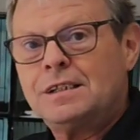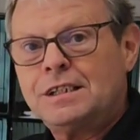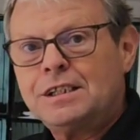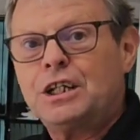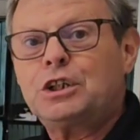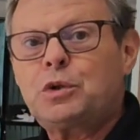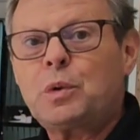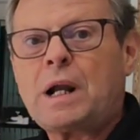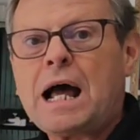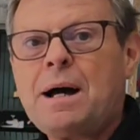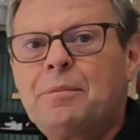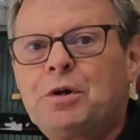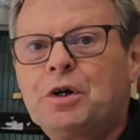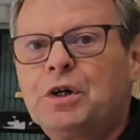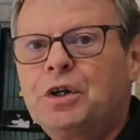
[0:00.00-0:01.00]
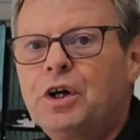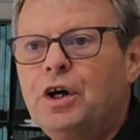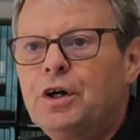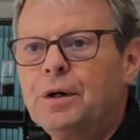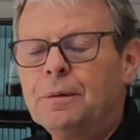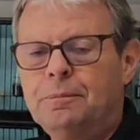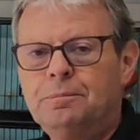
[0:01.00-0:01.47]
this is what I'm doing
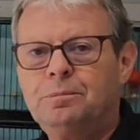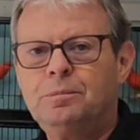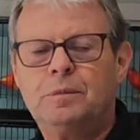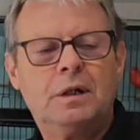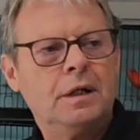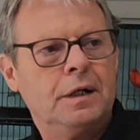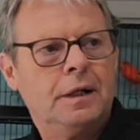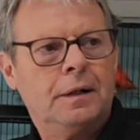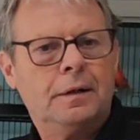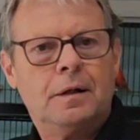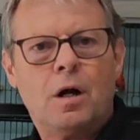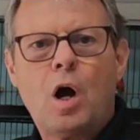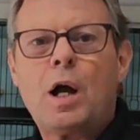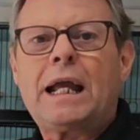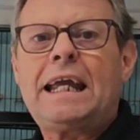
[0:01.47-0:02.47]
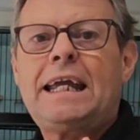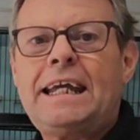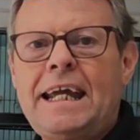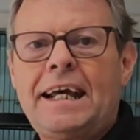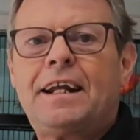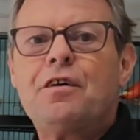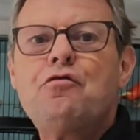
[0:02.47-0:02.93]
now.
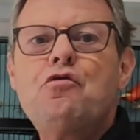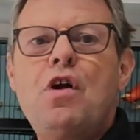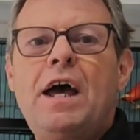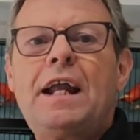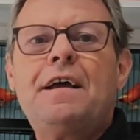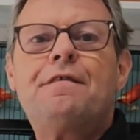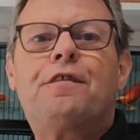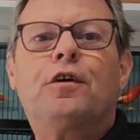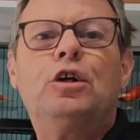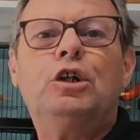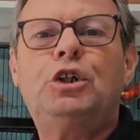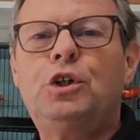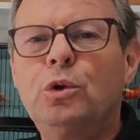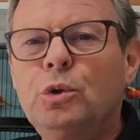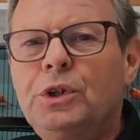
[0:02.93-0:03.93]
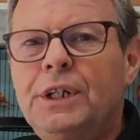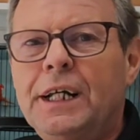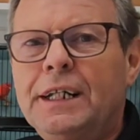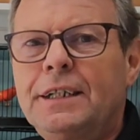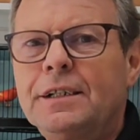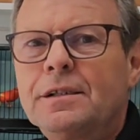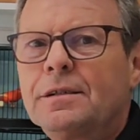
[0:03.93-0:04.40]
Getting ready for the show
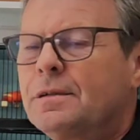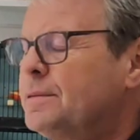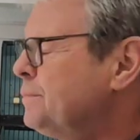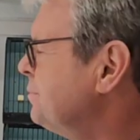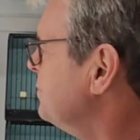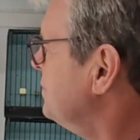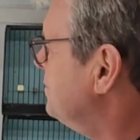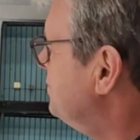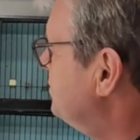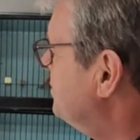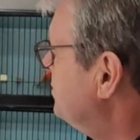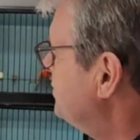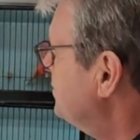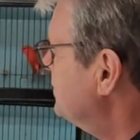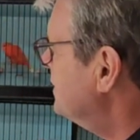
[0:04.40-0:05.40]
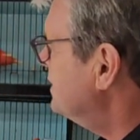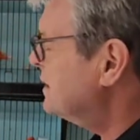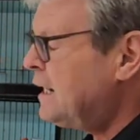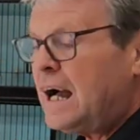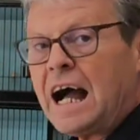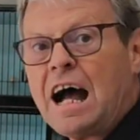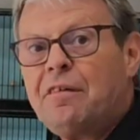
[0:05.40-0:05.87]
season.
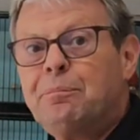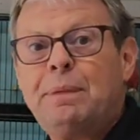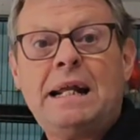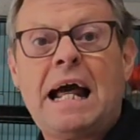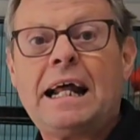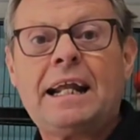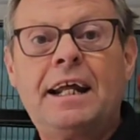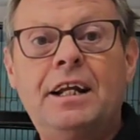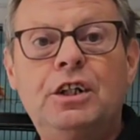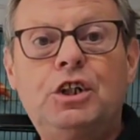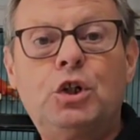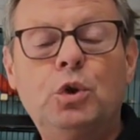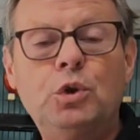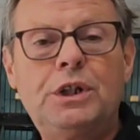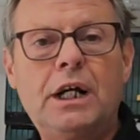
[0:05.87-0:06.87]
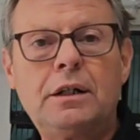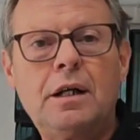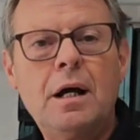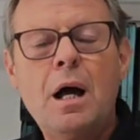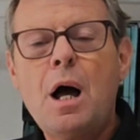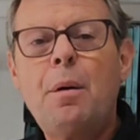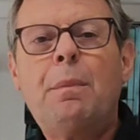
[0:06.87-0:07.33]
I haven't been at any shows yet.
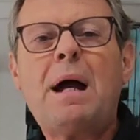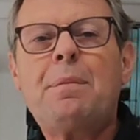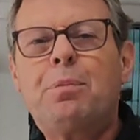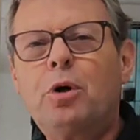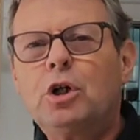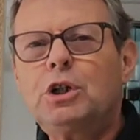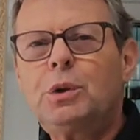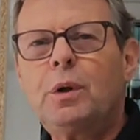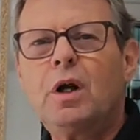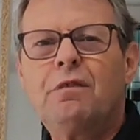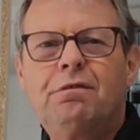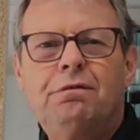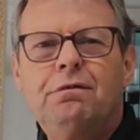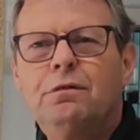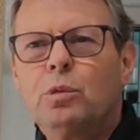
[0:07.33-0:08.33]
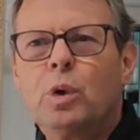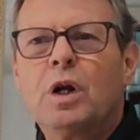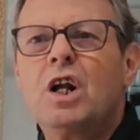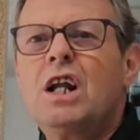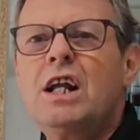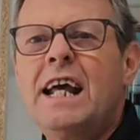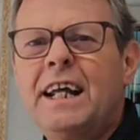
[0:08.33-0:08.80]
My birds were
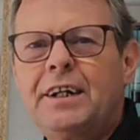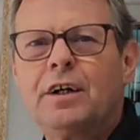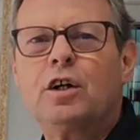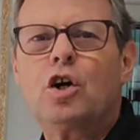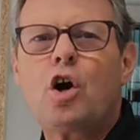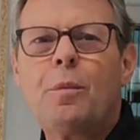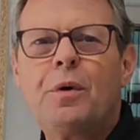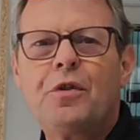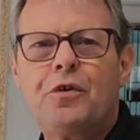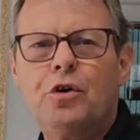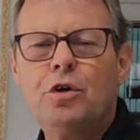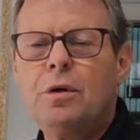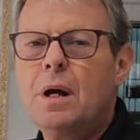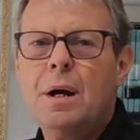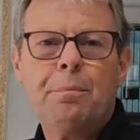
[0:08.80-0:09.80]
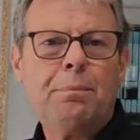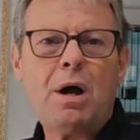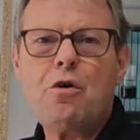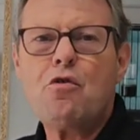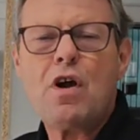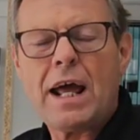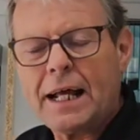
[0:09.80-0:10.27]
later in coming through. My
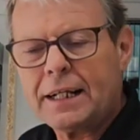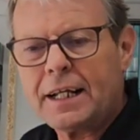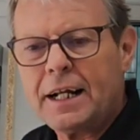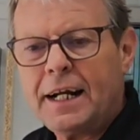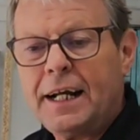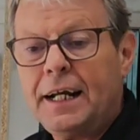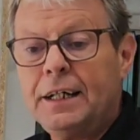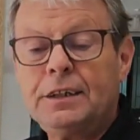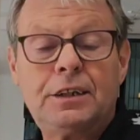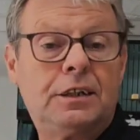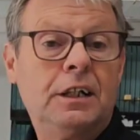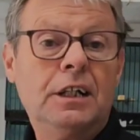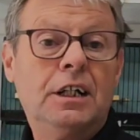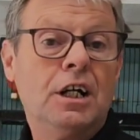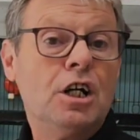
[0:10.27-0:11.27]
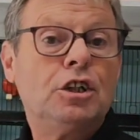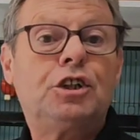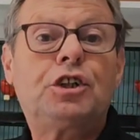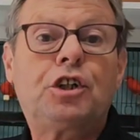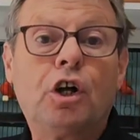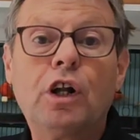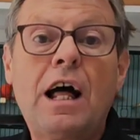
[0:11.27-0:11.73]
red canaries
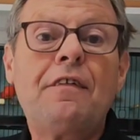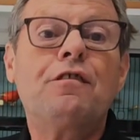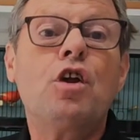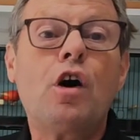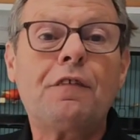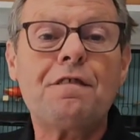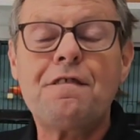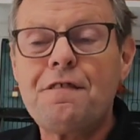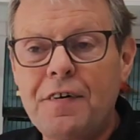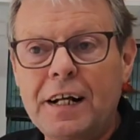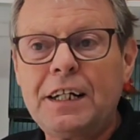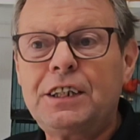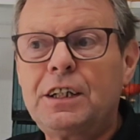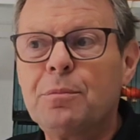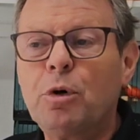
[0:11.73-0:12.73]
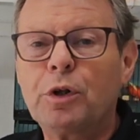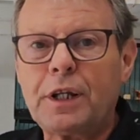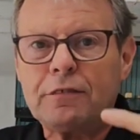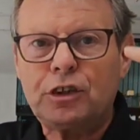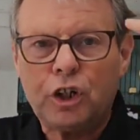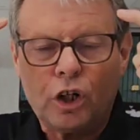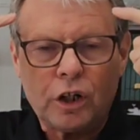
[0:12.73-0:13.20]
still have not finished the molt.
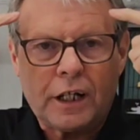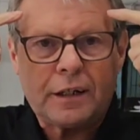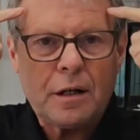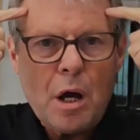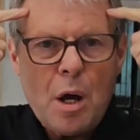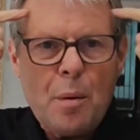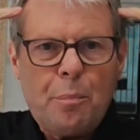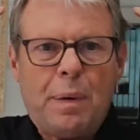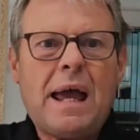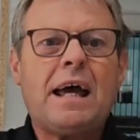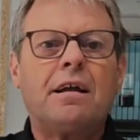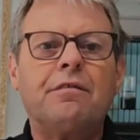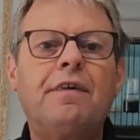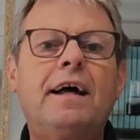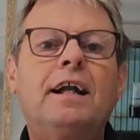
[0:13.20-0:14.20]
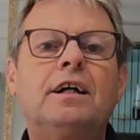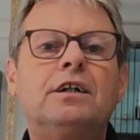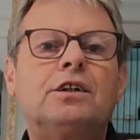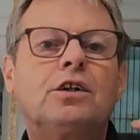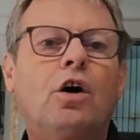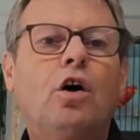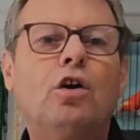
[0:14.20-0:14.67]
They've still got pen
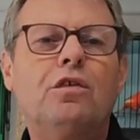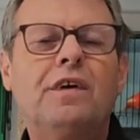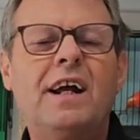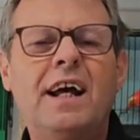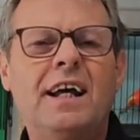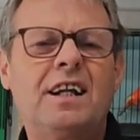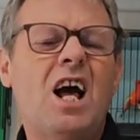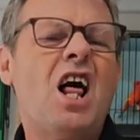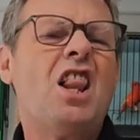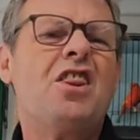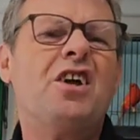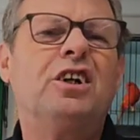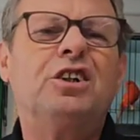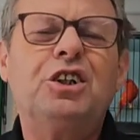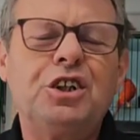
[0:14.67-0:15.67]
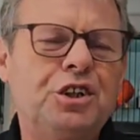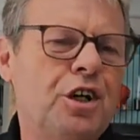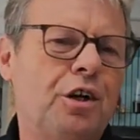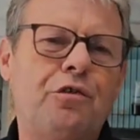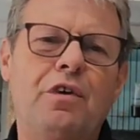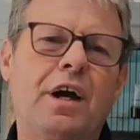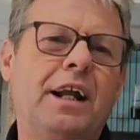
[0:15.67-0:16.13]
feathers all overhead. They're just
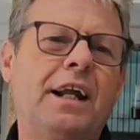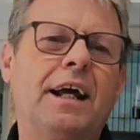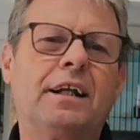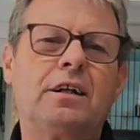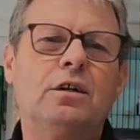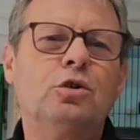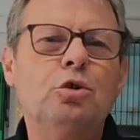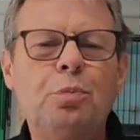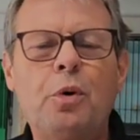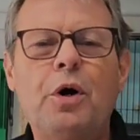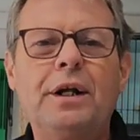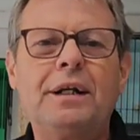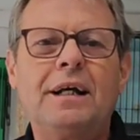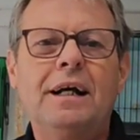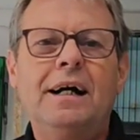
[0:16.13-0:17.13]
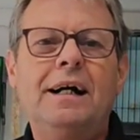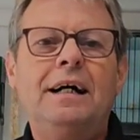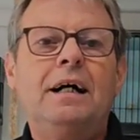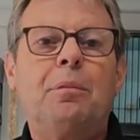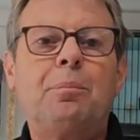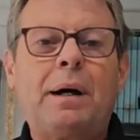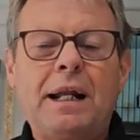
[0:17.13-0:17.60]
not ready yet. There's no point
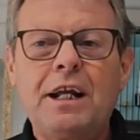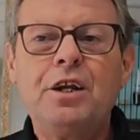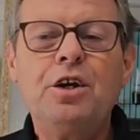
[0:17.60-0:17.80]
in putting